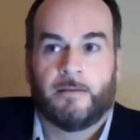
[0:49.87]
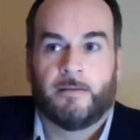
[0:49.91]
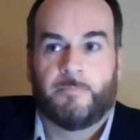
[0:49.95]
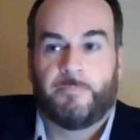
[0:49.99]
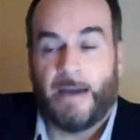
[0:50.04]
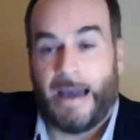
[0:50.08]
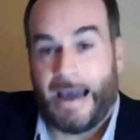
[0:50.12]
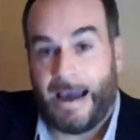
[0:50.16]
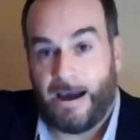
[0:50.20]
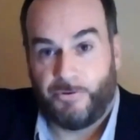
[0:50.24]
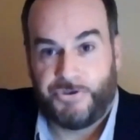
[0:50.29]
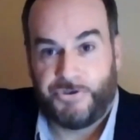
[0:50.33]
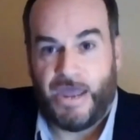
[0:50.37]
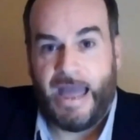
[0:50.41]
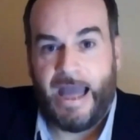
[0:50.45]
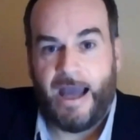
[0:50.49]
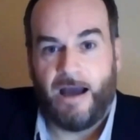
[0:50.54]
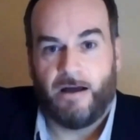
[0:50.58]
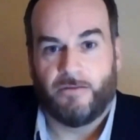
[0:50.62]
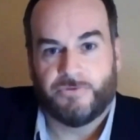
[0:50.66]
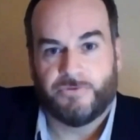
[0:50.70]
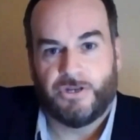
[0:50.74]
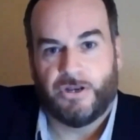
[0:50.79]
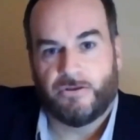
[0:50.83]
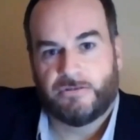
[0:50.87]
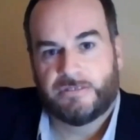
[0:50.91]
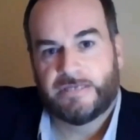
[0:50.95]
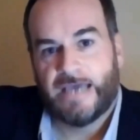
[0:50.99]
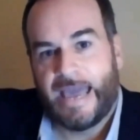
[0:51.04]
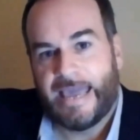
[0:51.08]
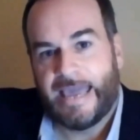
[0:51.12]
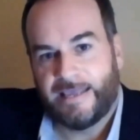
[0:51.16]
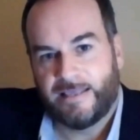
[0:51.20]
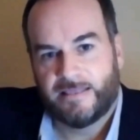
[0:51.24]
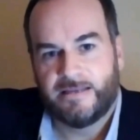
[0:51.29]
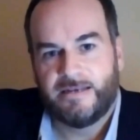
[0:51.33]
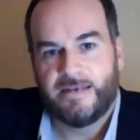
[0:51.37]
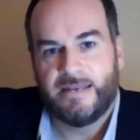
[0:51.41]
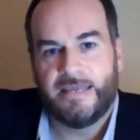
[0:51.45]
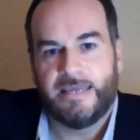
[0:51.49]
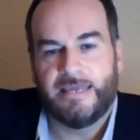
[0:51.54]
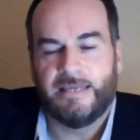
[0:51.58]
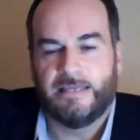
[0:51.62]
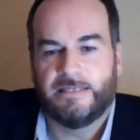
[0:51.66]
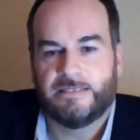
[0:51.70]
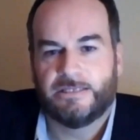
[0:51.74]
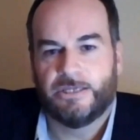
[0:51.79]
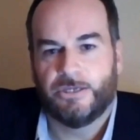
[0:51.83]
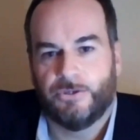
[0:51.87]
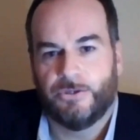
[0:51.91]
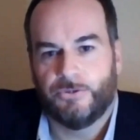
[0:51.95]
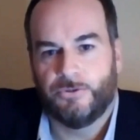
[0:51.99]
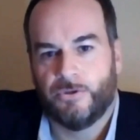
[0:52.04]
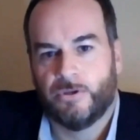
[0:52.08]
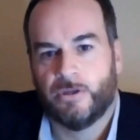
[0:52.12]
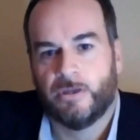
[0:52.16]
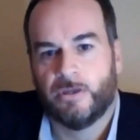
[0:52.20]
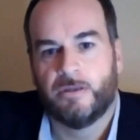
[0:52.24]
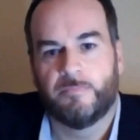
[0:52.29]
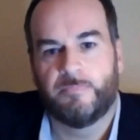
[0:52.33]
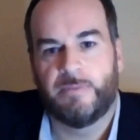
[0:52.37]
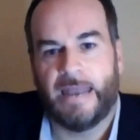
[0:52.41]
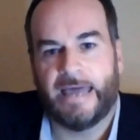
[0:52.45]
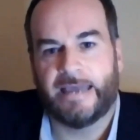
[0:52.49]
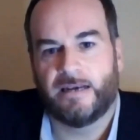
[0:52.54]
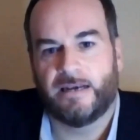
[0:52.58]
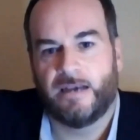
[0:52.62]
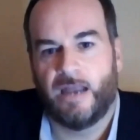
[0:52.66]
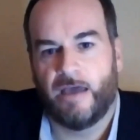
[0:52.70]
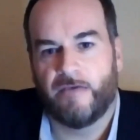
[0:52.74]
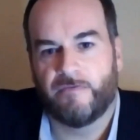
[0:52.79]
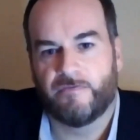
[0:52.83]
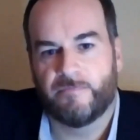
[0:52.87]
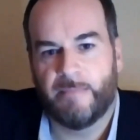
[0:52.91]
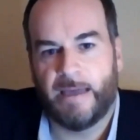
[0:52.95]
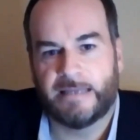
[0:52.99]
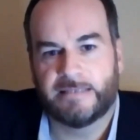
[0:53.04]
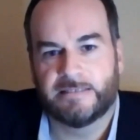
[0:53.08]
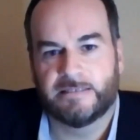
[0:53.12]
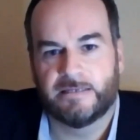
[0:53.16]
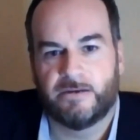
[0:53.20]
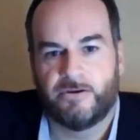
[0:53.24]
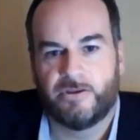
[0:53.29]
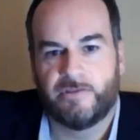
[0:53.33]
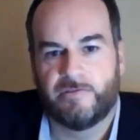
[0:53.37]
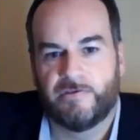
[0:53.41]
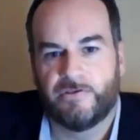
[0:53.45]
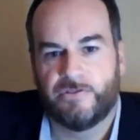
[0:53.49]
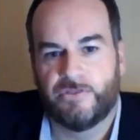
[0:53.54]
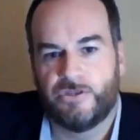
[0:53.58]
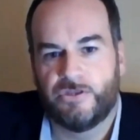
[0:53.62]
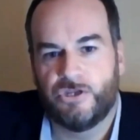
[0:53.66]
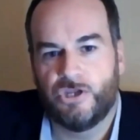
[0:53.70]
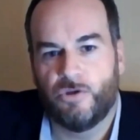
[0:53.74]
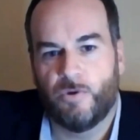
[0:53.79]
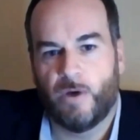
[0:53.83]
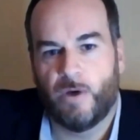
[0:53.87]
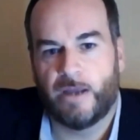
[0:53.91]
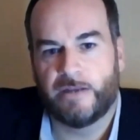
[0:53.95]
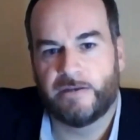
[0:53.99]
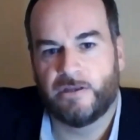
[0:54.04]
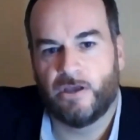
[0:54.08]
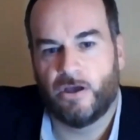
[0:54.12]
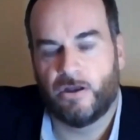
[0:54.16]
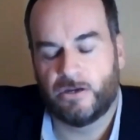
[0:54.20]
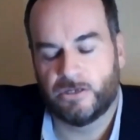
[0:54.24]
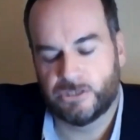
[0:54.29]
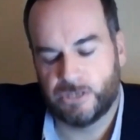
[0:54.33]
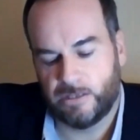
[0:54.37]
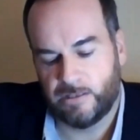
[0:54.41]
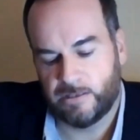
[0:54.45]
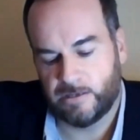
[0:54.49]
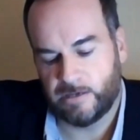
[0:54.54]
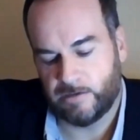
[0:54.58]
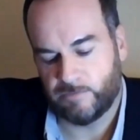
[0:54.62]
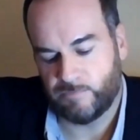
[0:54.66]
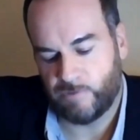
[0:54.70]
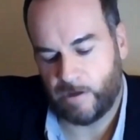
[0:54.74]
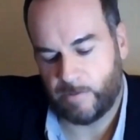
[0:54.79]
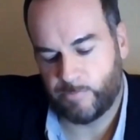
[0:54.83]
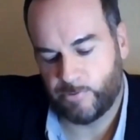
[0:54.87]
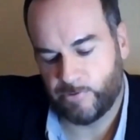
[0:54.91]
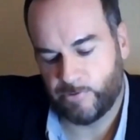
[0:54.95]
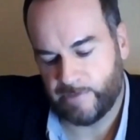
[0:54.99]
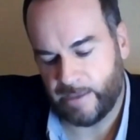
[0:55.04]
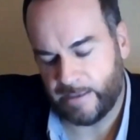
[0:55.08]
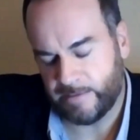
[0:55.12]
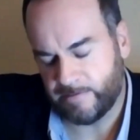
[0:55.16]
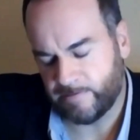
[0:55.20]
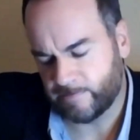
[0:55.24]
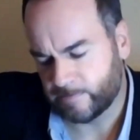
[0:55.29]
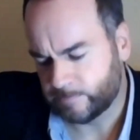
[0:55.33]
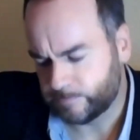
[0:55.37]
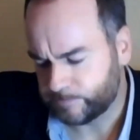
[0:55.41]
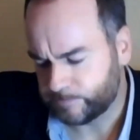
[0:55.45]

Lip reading: bow down, take the knee to Black Lives Matter and to the new ideology that it represents.